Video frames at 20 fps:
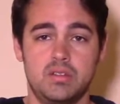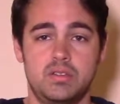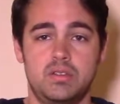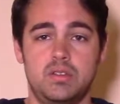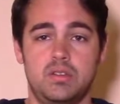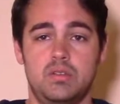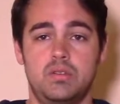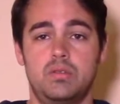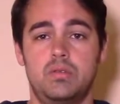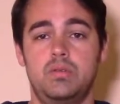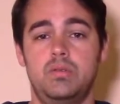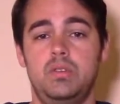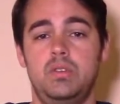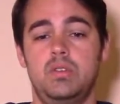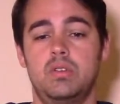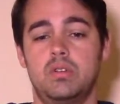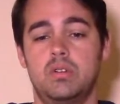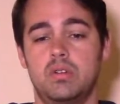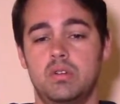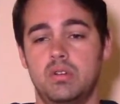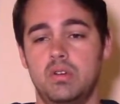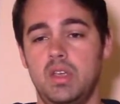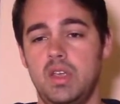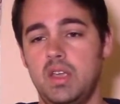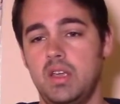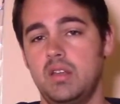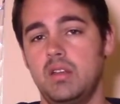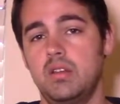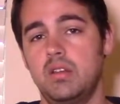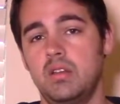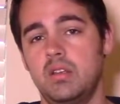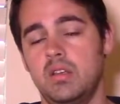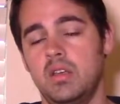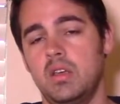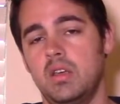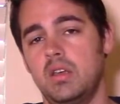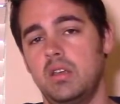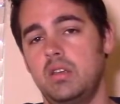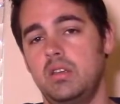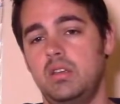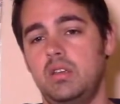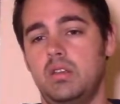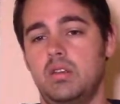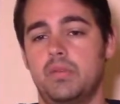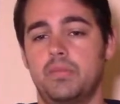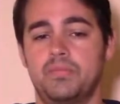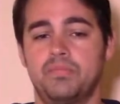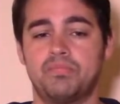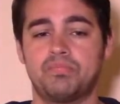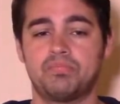So you're in, you know,